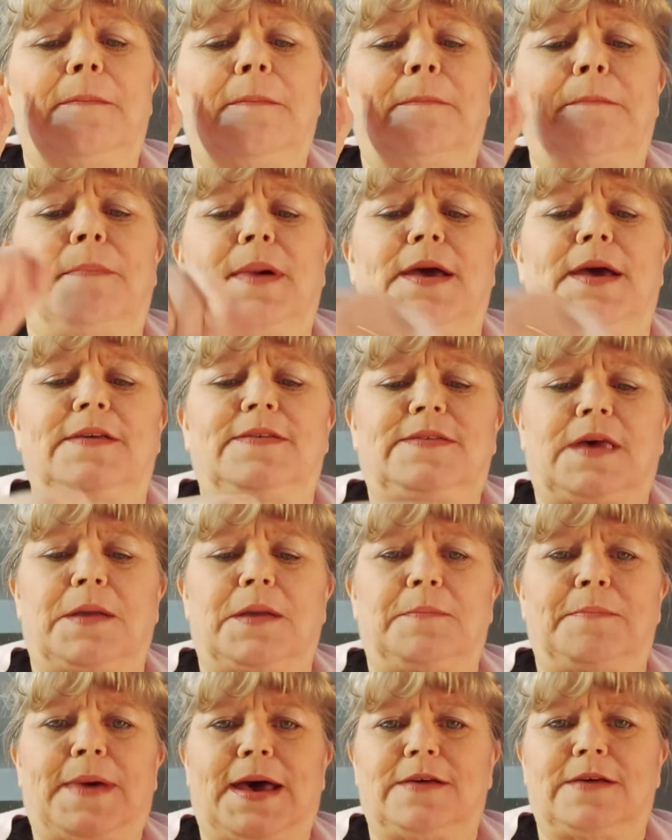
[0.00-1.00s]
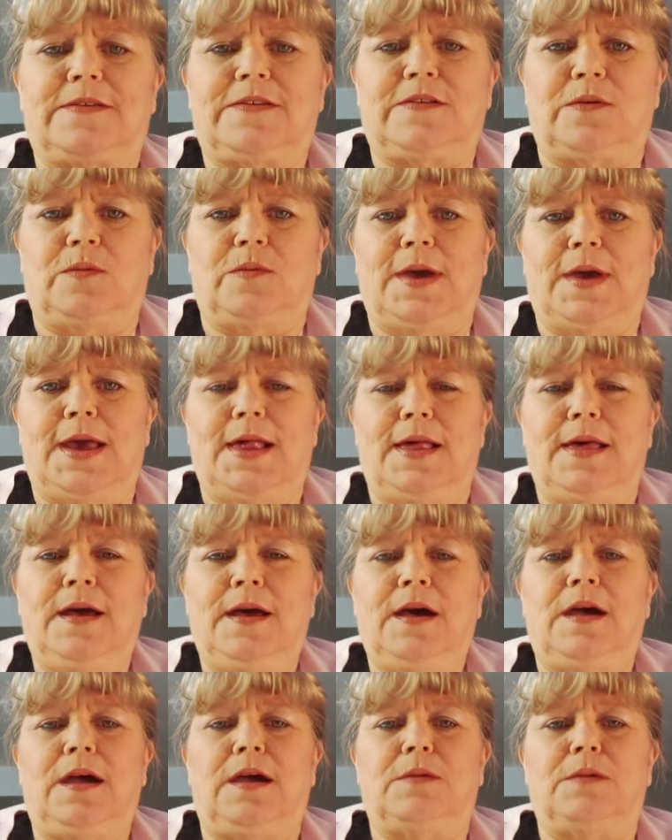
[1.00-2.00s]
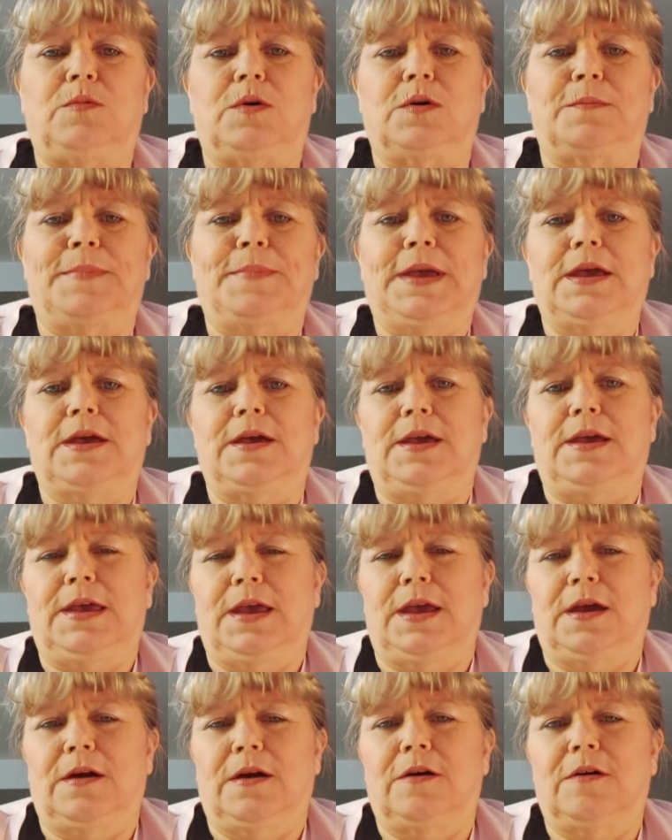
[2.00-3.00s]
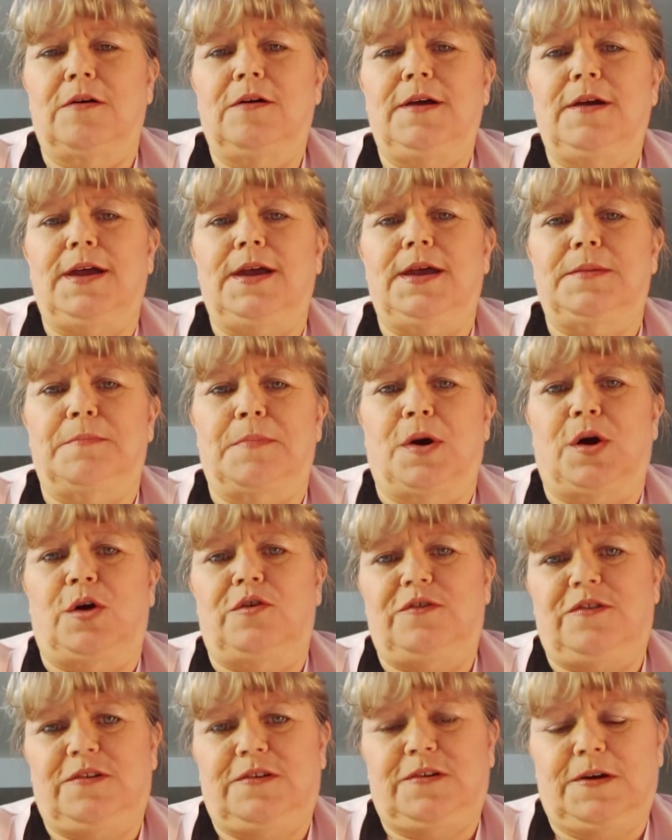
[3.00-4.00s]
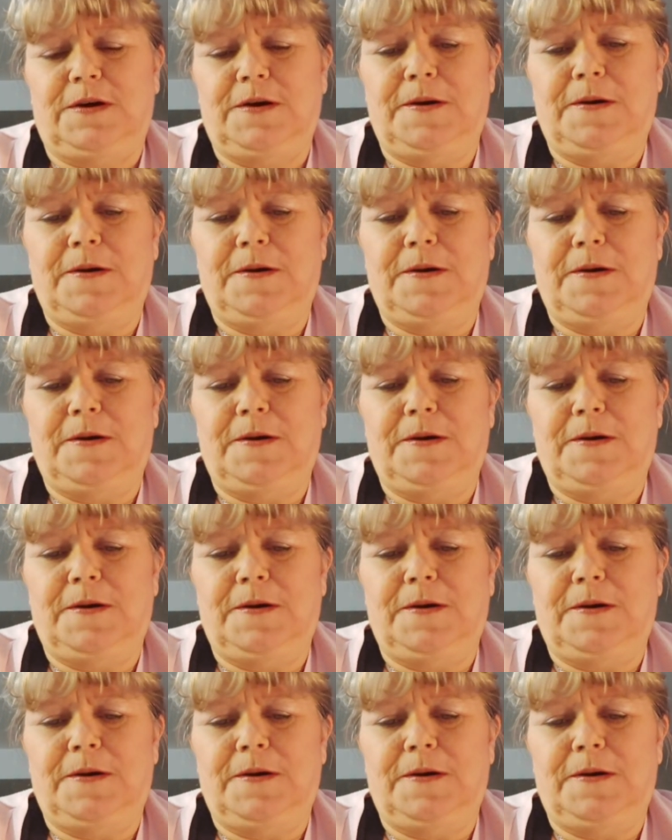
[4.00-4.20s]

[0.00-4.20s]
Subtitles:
My son passed away. It will be a year in March.